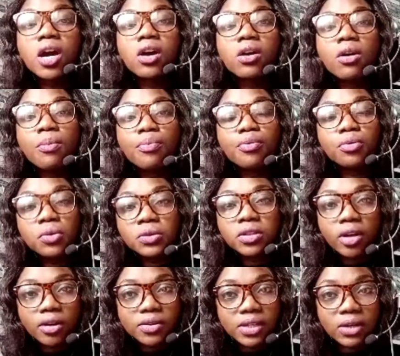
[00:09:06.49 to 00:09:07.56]
a
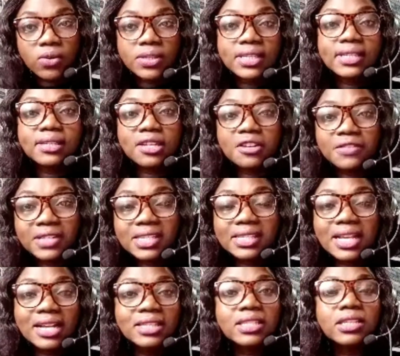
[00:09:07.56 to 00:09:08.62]
product or service,
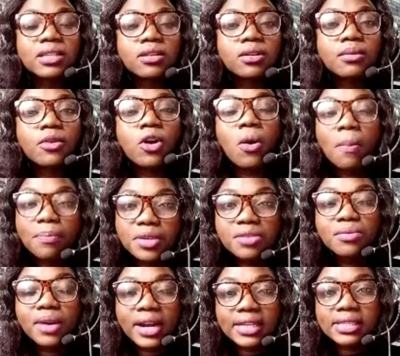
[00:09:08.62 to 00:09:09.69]
that's
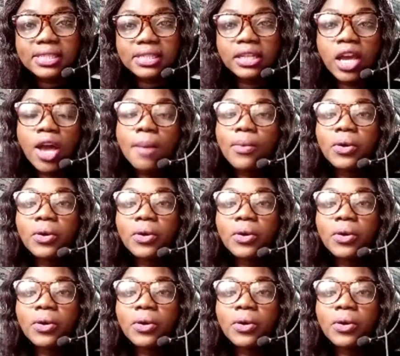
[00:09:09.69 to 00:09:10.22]
copywriting.